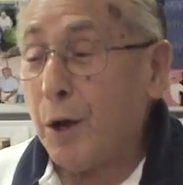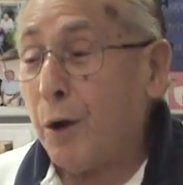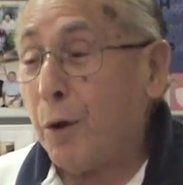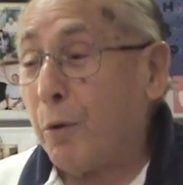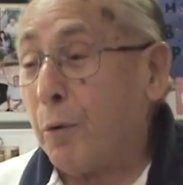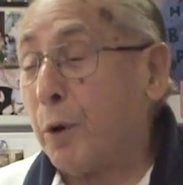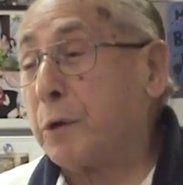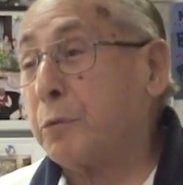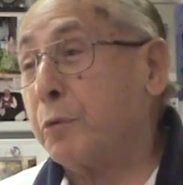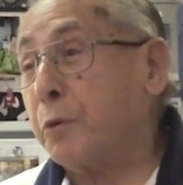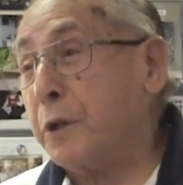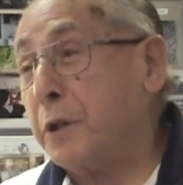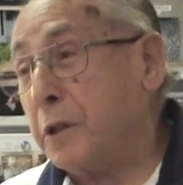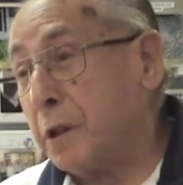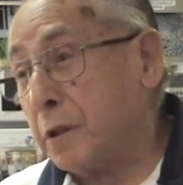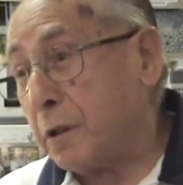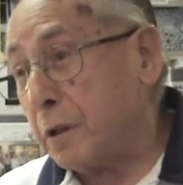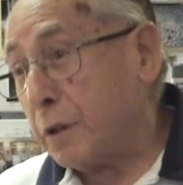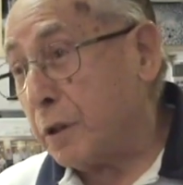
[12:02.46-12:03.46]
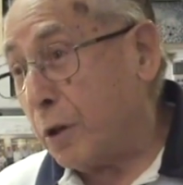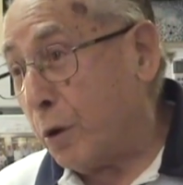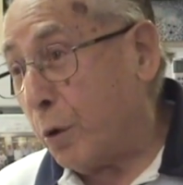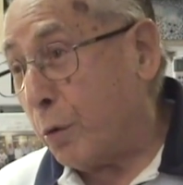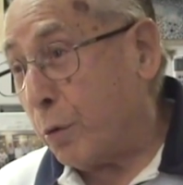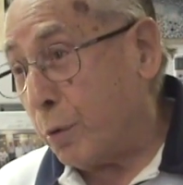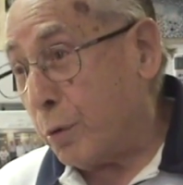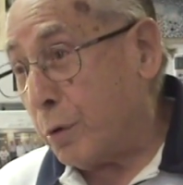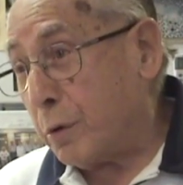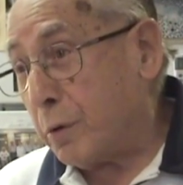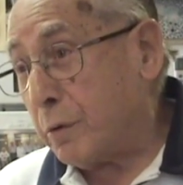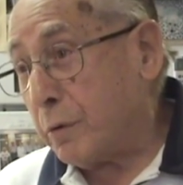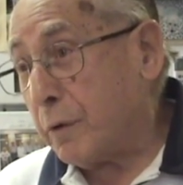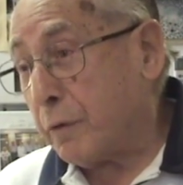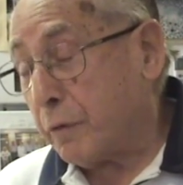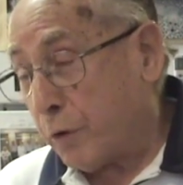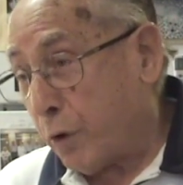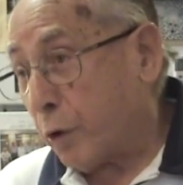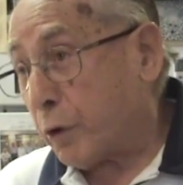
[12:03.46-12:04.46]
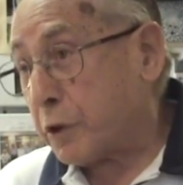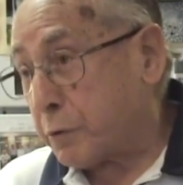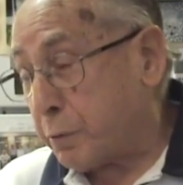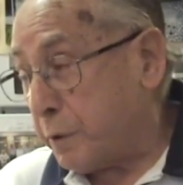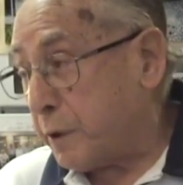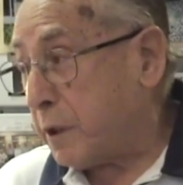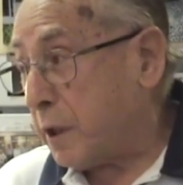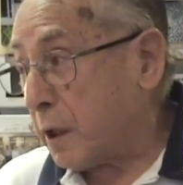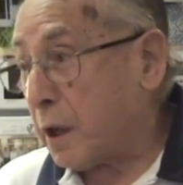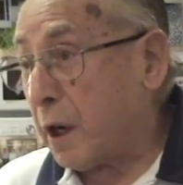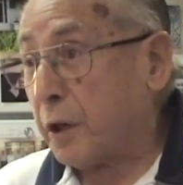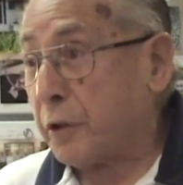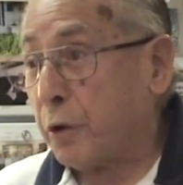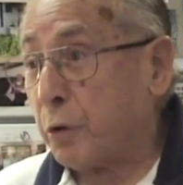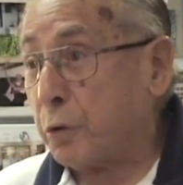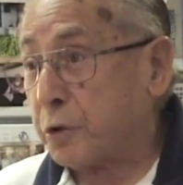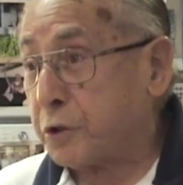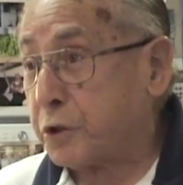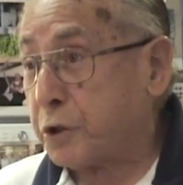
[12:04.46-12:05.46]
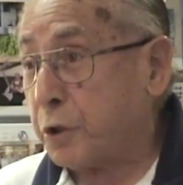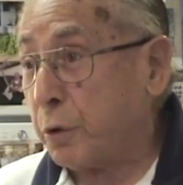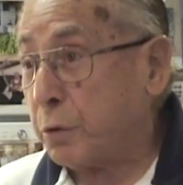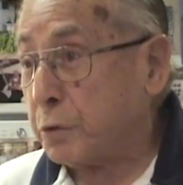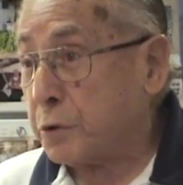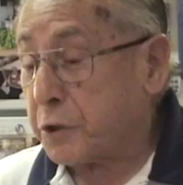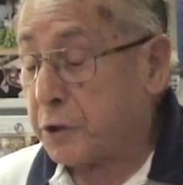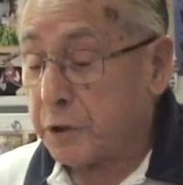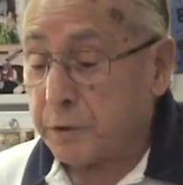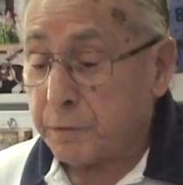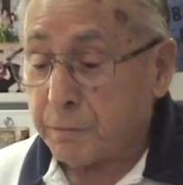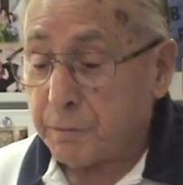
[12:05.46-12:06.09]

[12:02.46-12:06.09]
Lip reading: What we didn't know, of course, we got on those shows.